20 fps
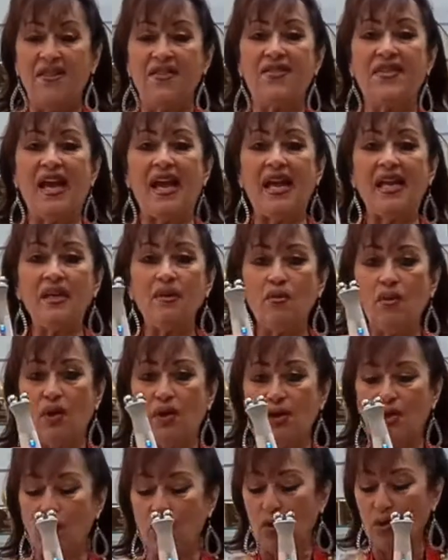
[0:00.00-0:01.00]
Then
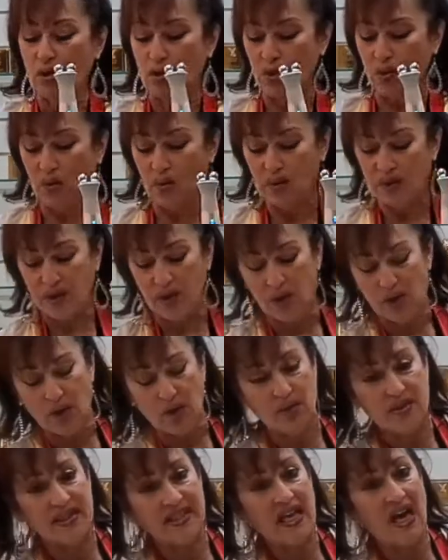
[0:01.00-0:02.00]
you
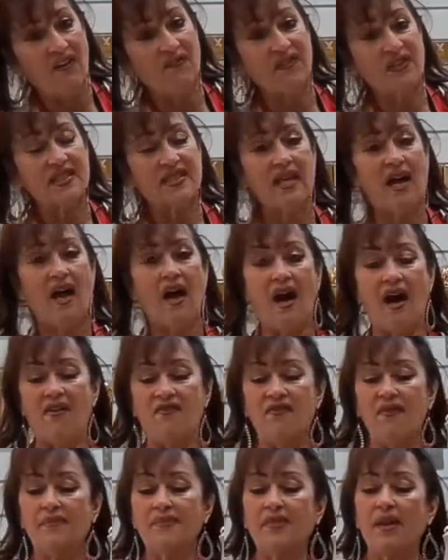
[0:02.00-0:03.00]
use Yafa
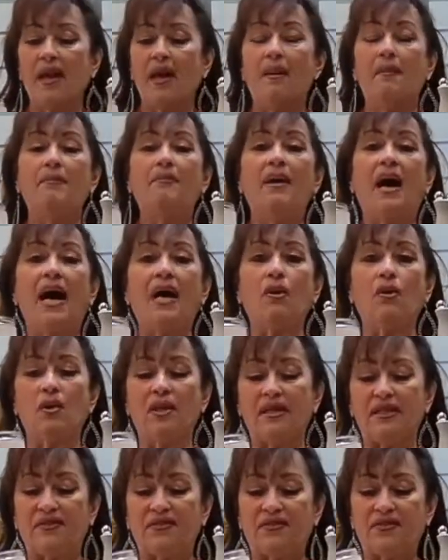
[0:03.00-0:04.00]
Zahav
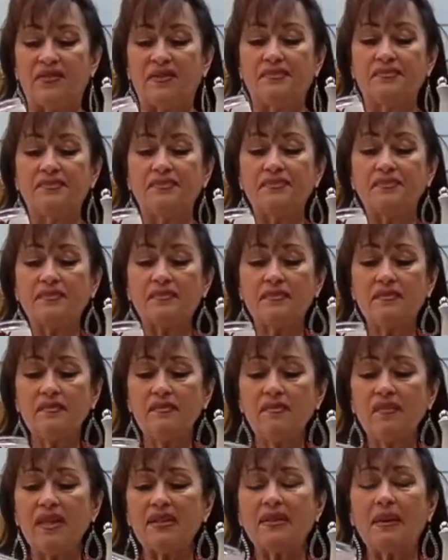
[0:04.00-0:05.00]
BioLift.
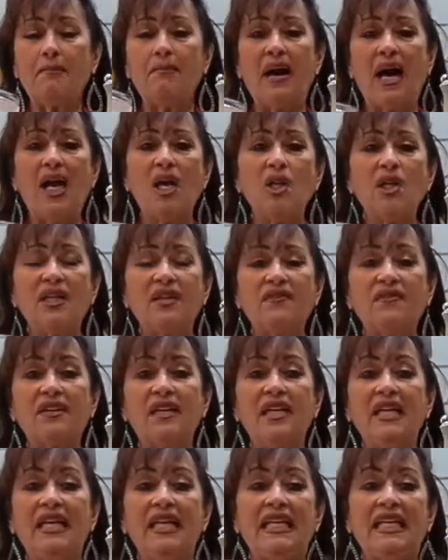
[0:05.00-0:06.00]
The BioLift
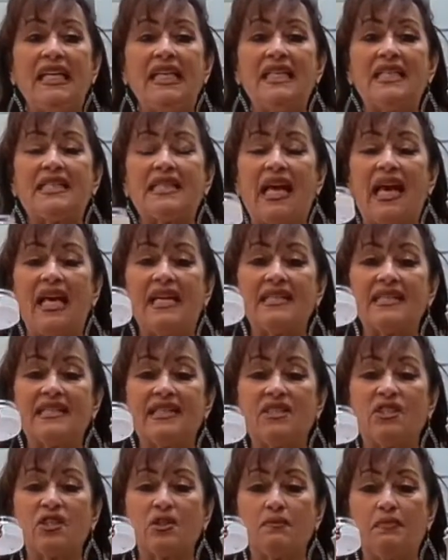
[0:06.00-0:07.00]
is
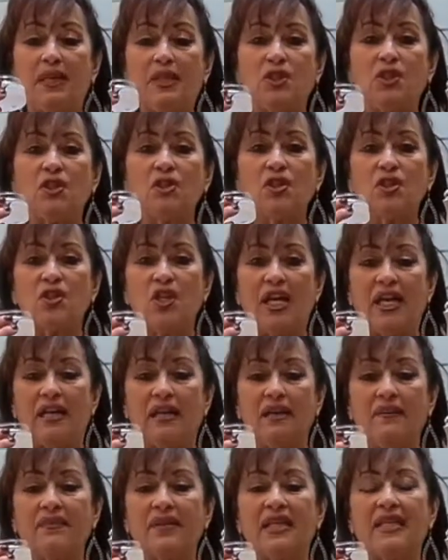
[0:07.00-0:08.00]
a special
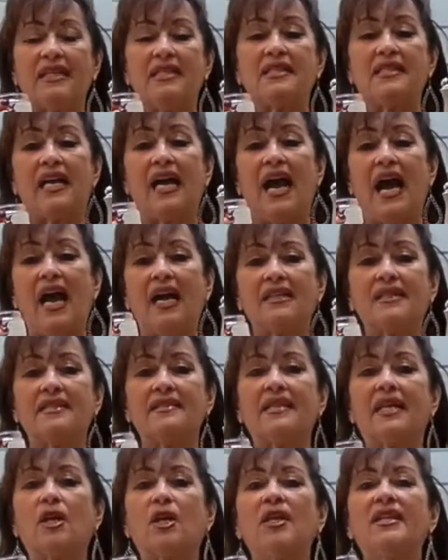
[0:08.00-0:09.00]
gel that acts
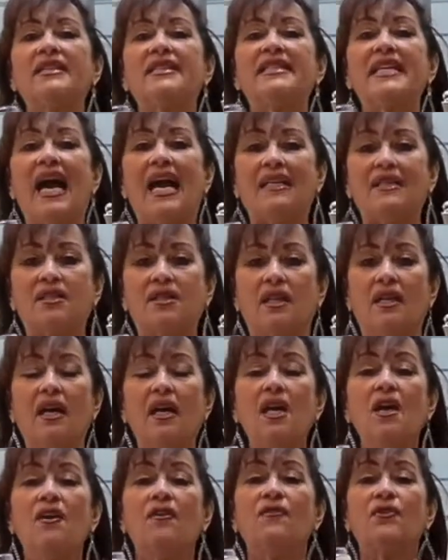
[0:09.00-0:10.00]
as a conductor
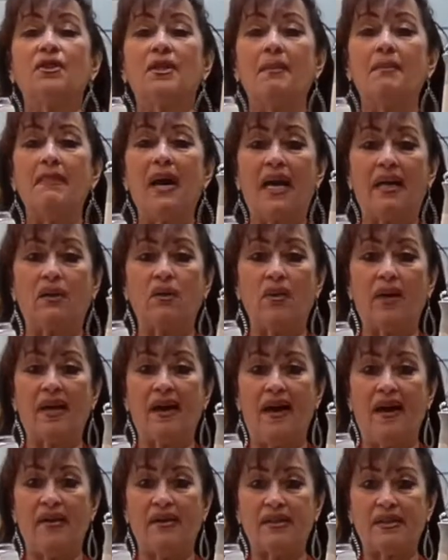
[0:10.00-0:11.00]
for the
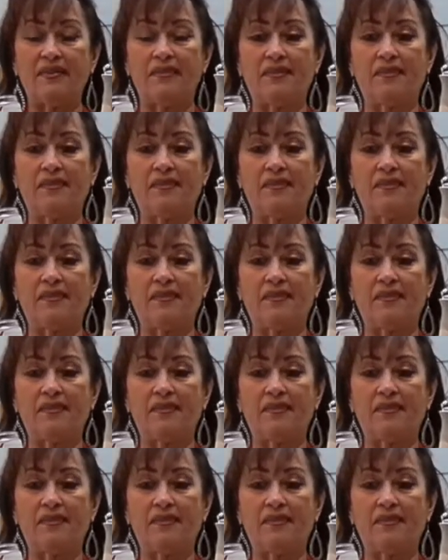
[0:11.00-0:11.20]
microcurrent.